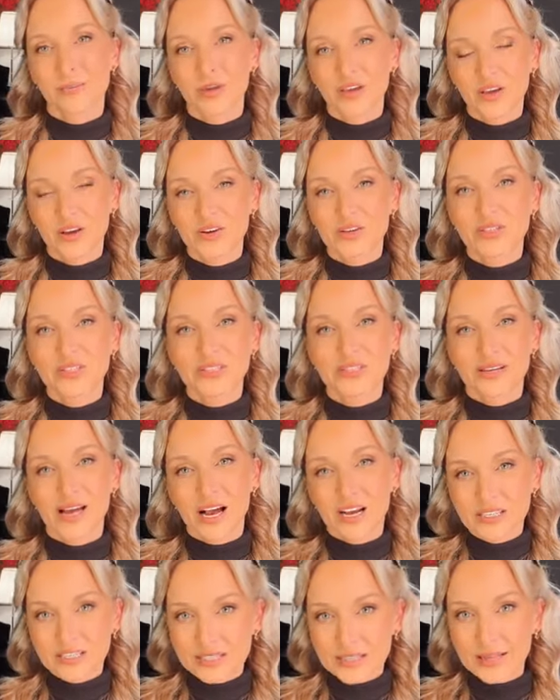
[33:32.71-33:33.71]
Because
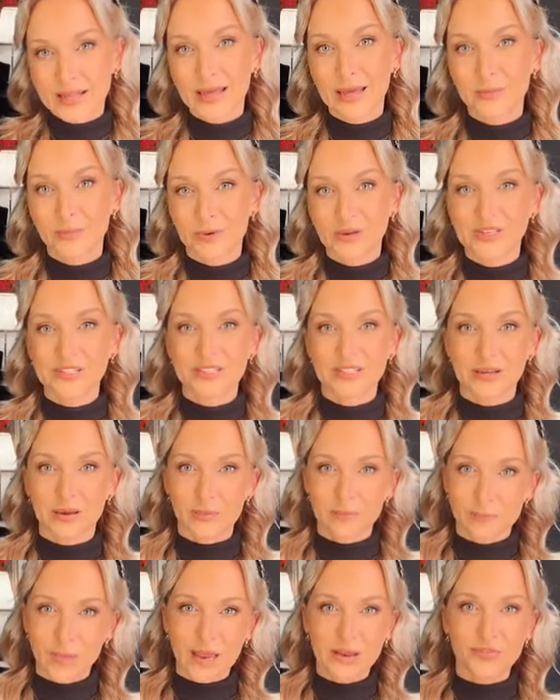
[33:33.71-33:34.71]
sleep is
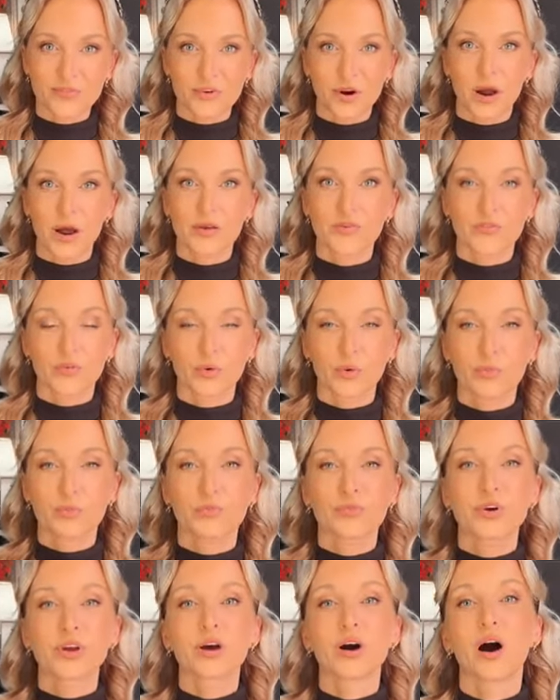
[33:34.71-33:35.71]
the main drive
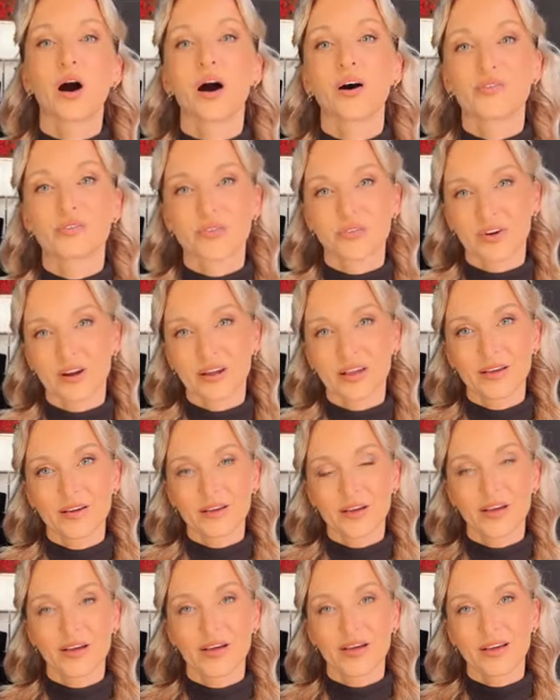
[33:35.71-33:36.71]
for
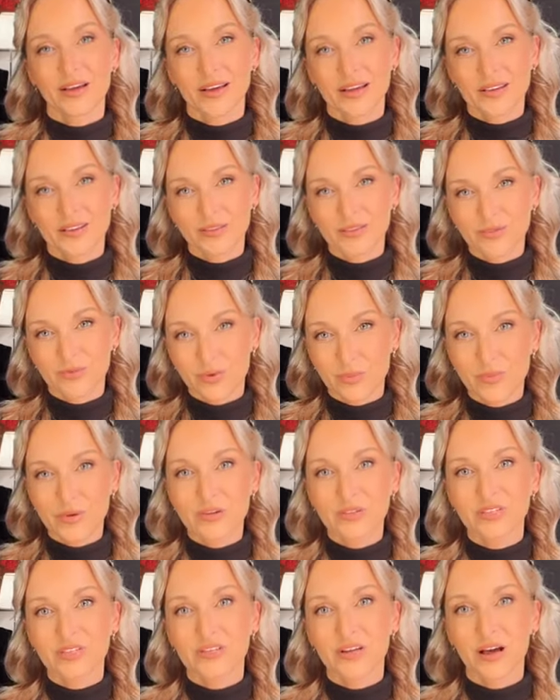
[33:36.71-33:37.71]
recovery and
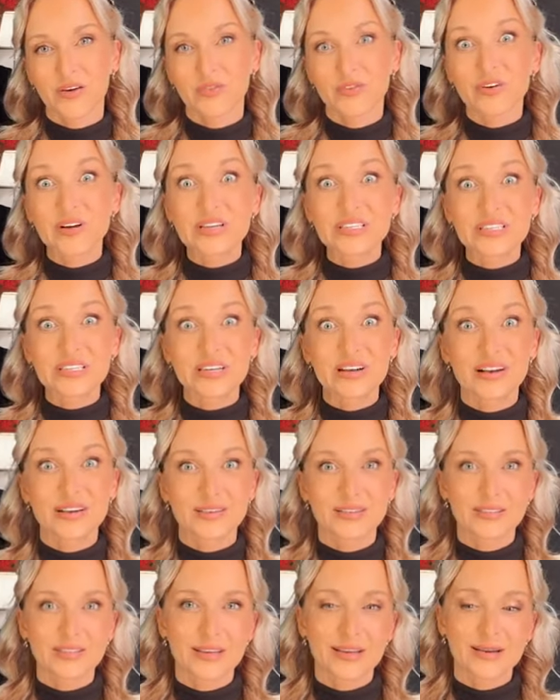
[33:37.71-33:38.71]
rebuilding our
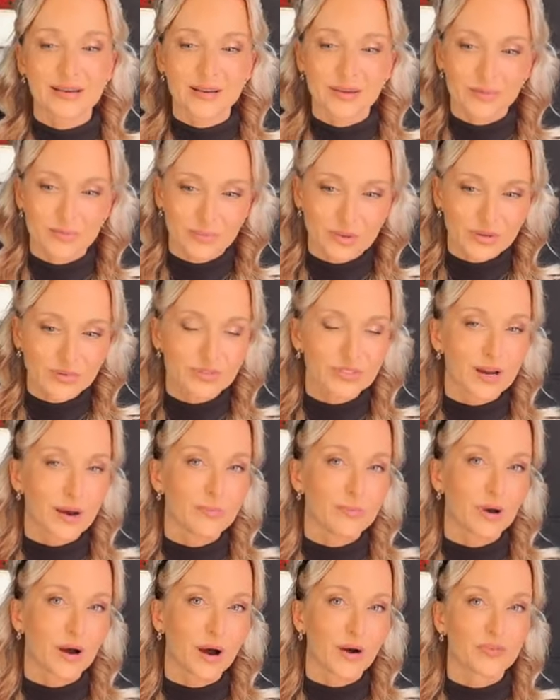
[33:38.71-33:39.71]
resilience and build
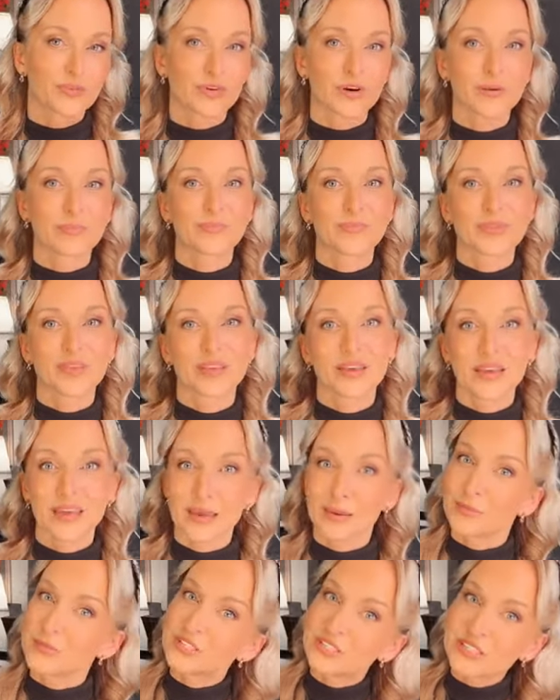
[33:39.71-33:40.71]
up our
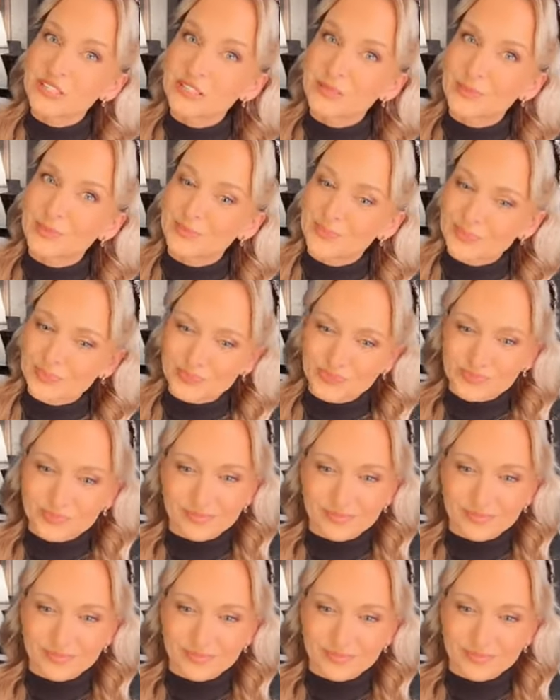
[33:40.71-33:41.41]
immune system.